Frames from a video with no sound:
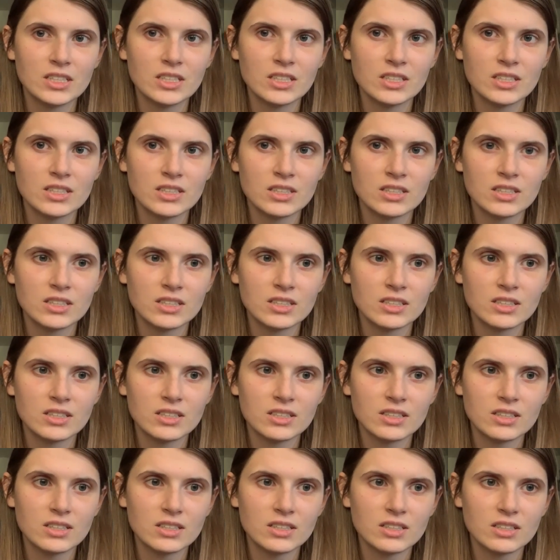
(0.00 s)

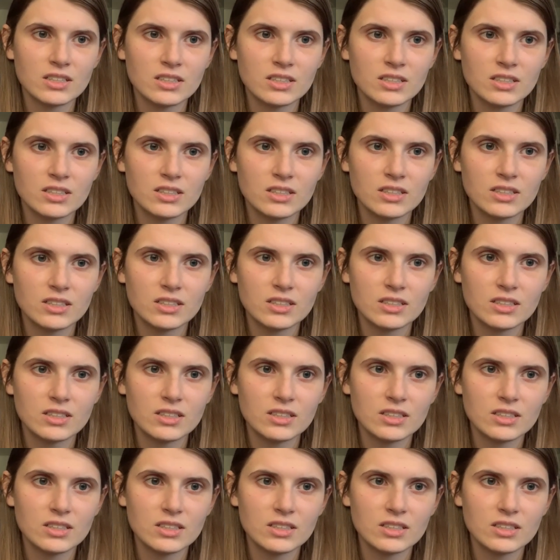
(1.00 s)
Nothing is said.